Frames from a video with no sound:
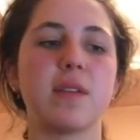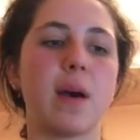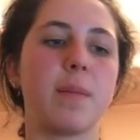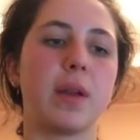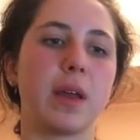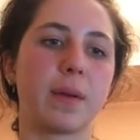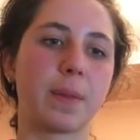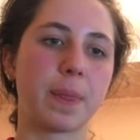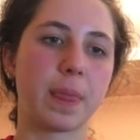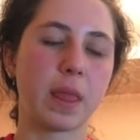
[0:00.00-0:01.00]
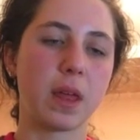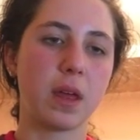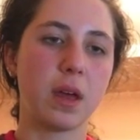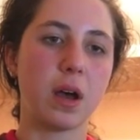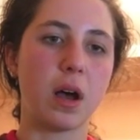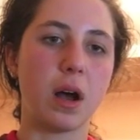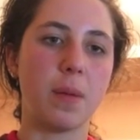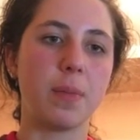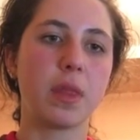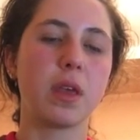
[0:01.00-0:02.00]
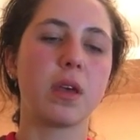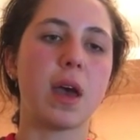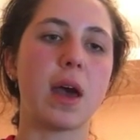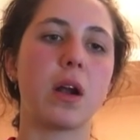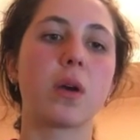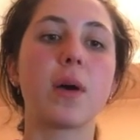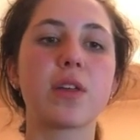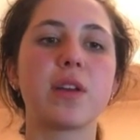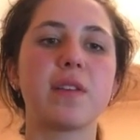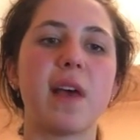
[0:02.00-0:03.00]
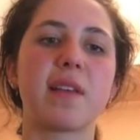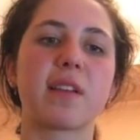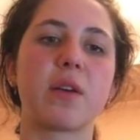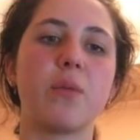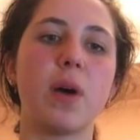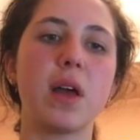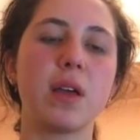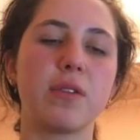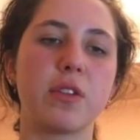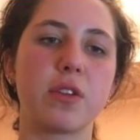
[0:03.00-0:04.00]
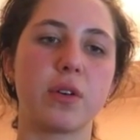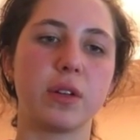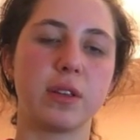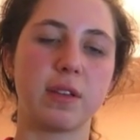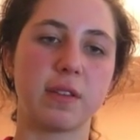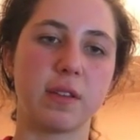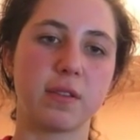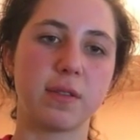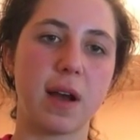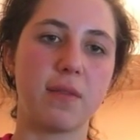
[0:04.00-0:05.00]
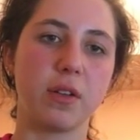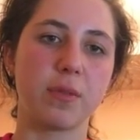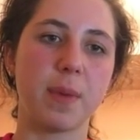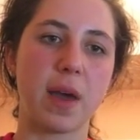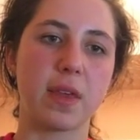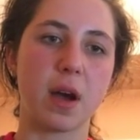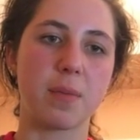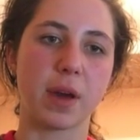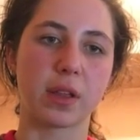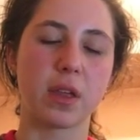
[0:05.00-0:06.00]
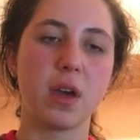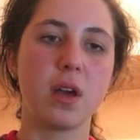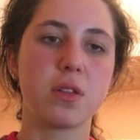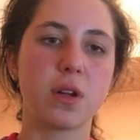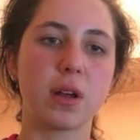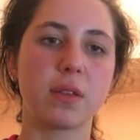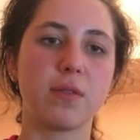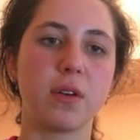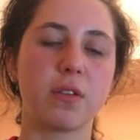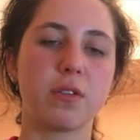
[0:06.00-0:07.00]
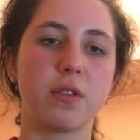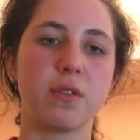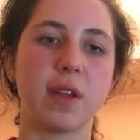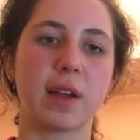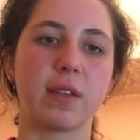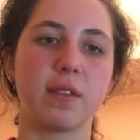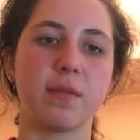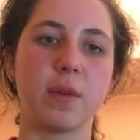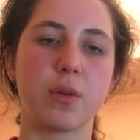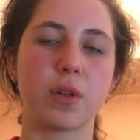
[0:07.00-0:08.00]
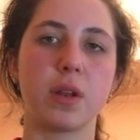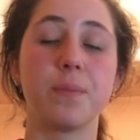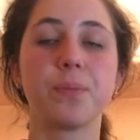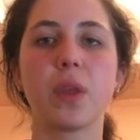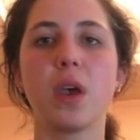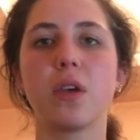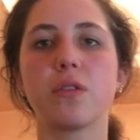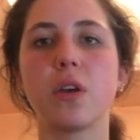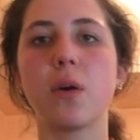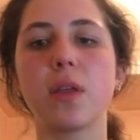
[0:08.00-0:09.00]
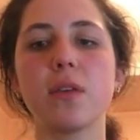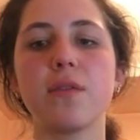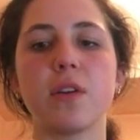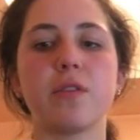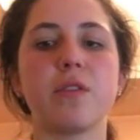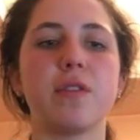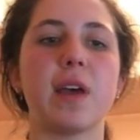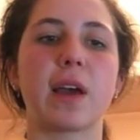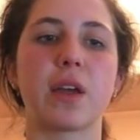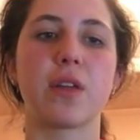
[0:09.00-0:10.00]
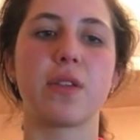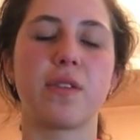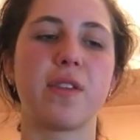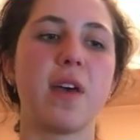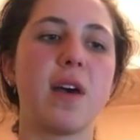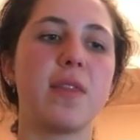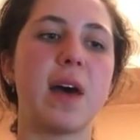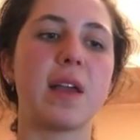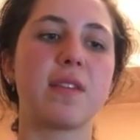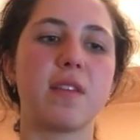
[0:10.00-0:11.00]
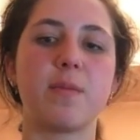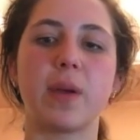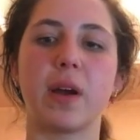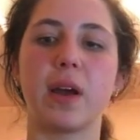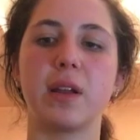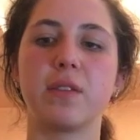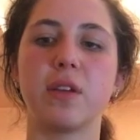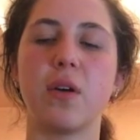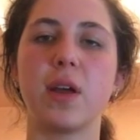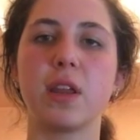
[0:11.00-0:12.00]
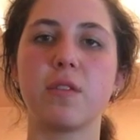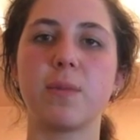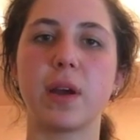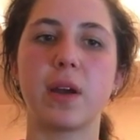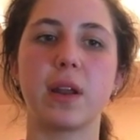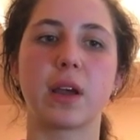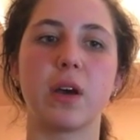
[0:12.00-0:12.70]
happening. And our question is asking, what is the total distance traveled by the object during the first 2 seconds of motion? So in the first 2 seconds, that's its period. So in its period,